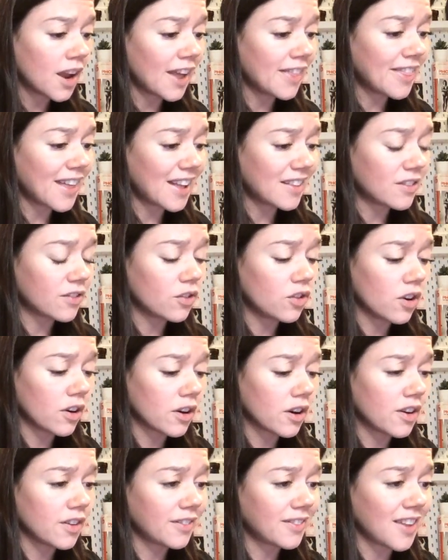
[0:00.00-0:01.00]
And that's,
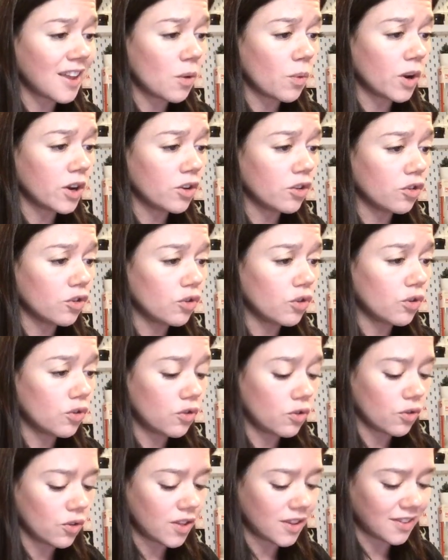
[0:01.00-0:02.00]
you're going to see when you do
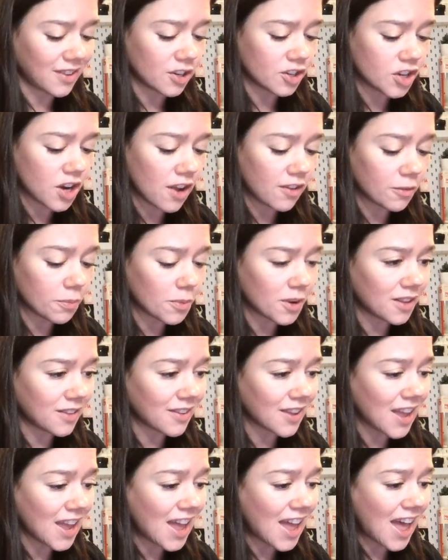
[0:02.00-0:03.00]
this
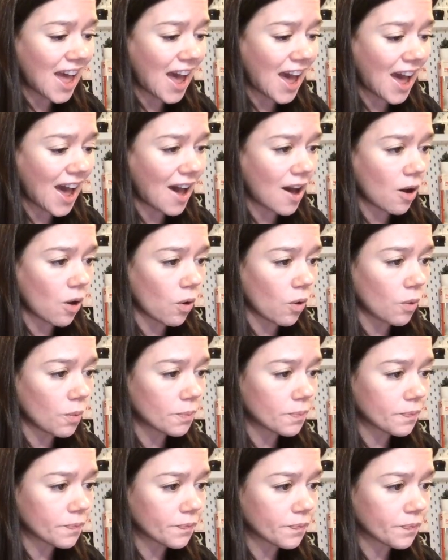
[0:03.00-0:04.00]
adjustment,
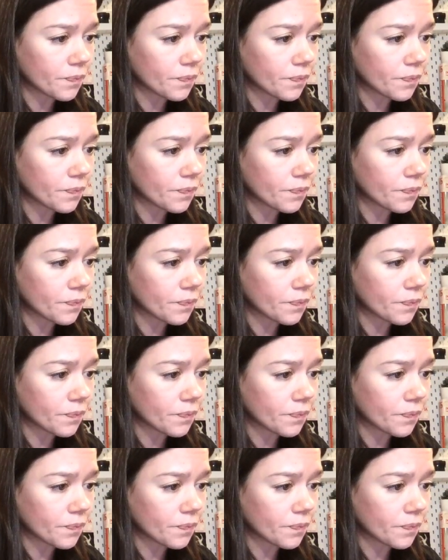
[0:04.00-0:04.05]
how